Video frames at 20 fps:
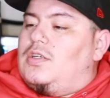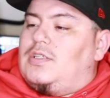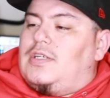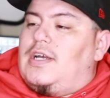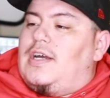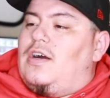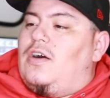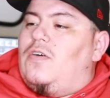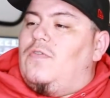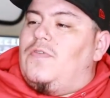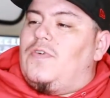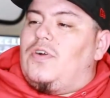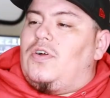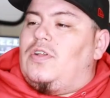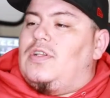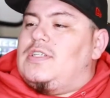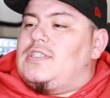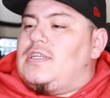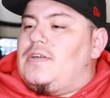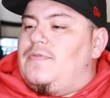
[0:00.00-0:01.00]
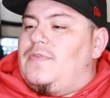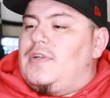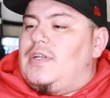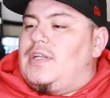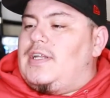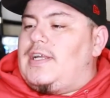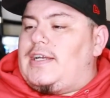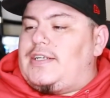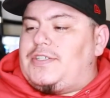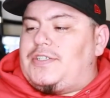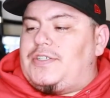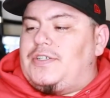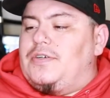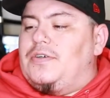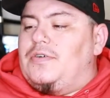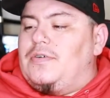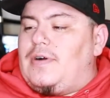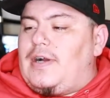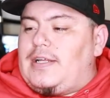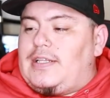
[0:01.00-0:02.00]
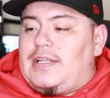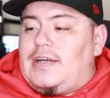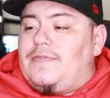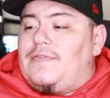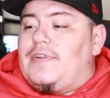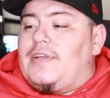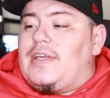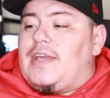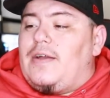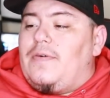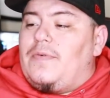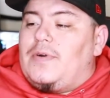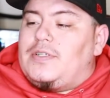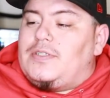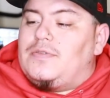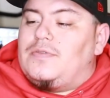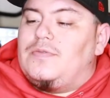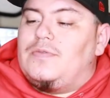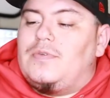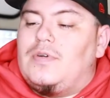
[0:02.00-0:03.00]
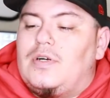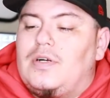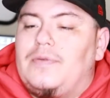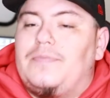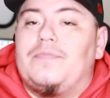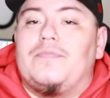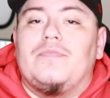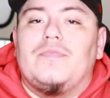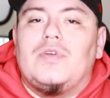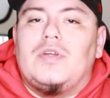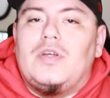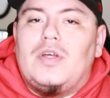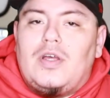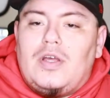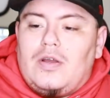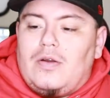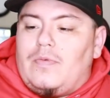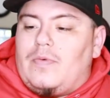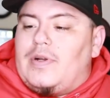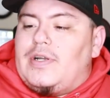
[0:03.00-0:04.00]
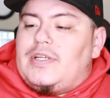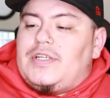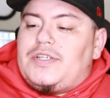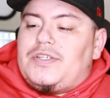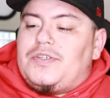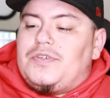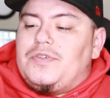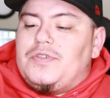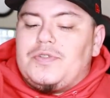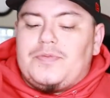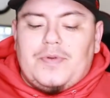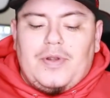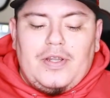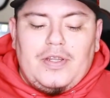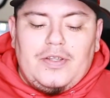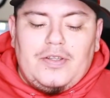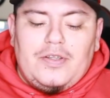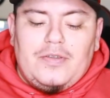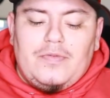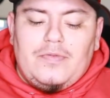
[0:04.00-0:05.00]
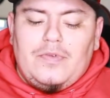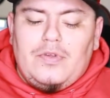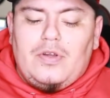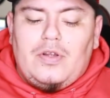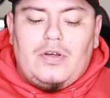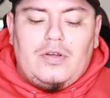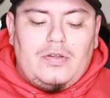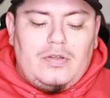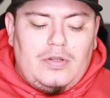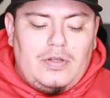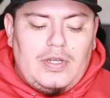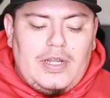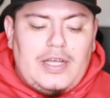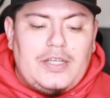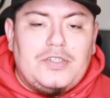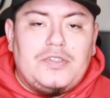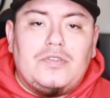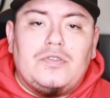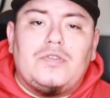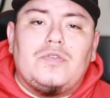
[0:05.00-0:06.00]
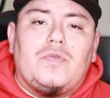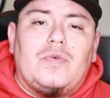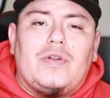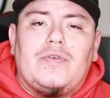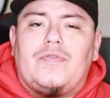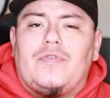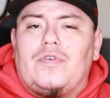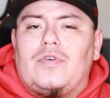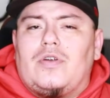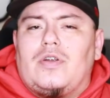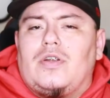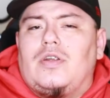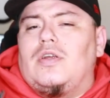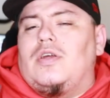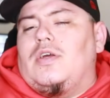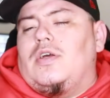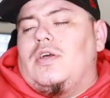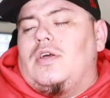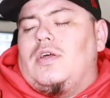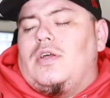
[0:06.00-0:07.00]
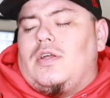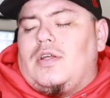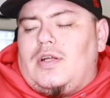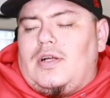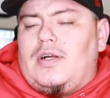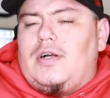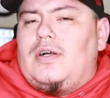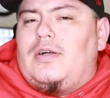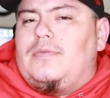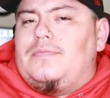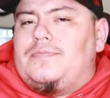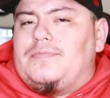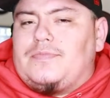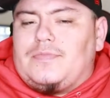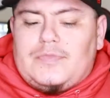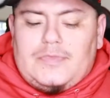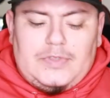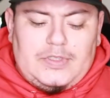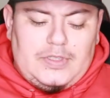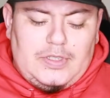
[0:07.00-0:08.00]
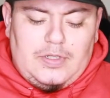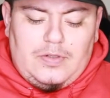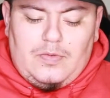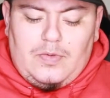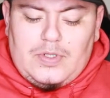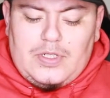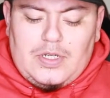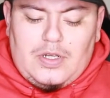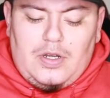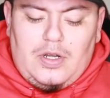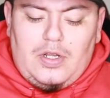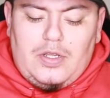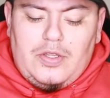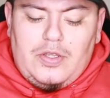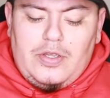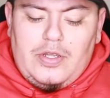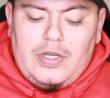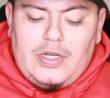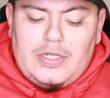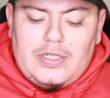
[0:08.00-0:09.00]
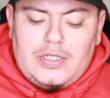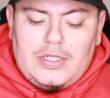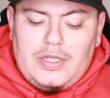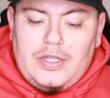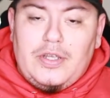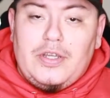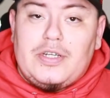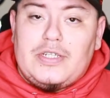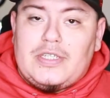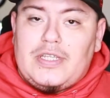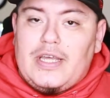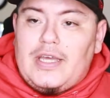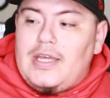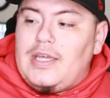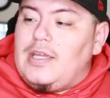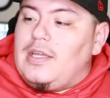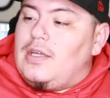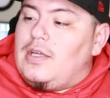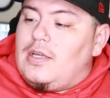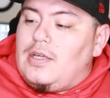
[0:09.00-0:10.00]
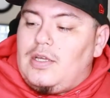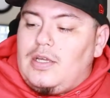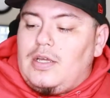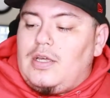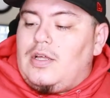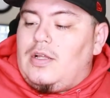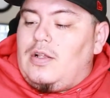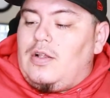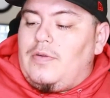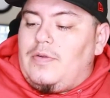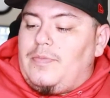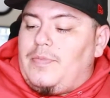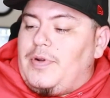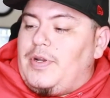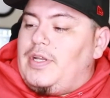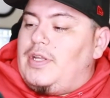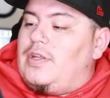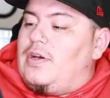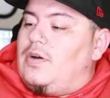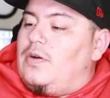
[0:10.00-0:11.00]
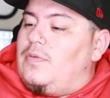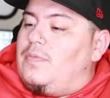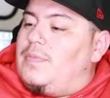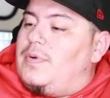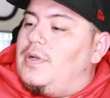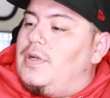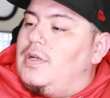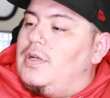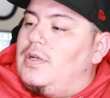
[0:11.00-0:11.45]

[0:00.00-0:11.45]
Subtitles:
Yeah, overall it's a really nice shoe. I definitely can't wait to wear these shoes. Probably, you know, nice shoe to wear for New Year's Day. It'll be pretty dope.